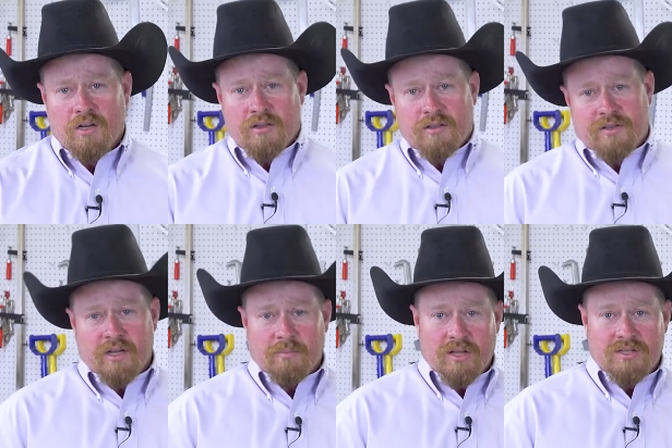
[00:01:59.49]
Another
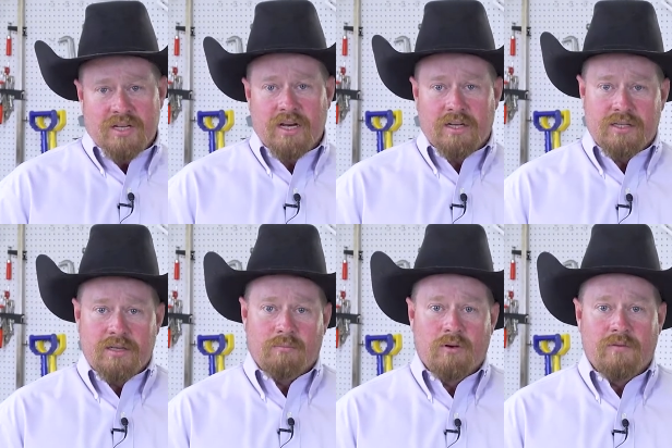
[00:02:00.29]
thing about standing
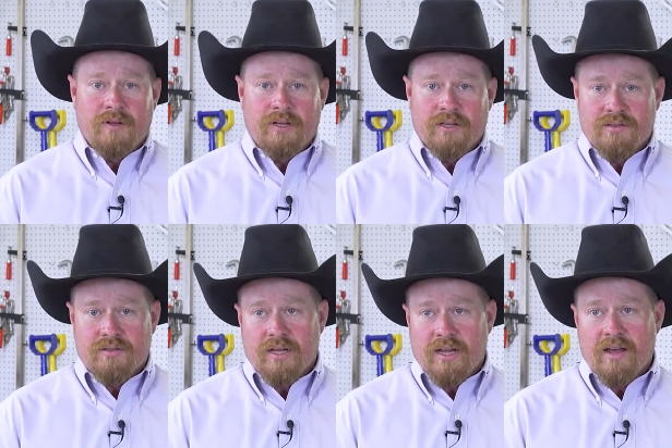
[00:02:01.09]
seam roofing is
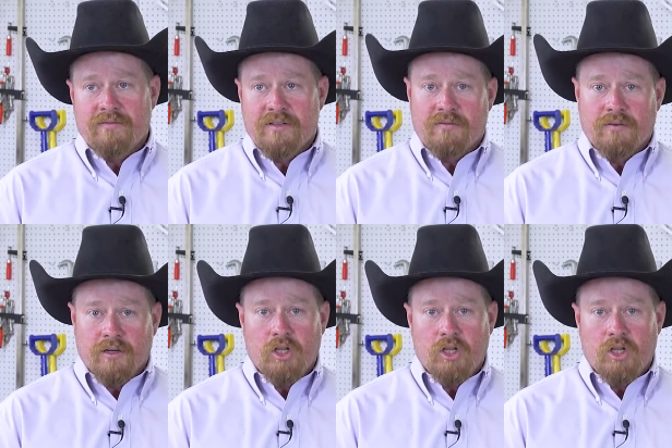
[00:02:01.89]
they have different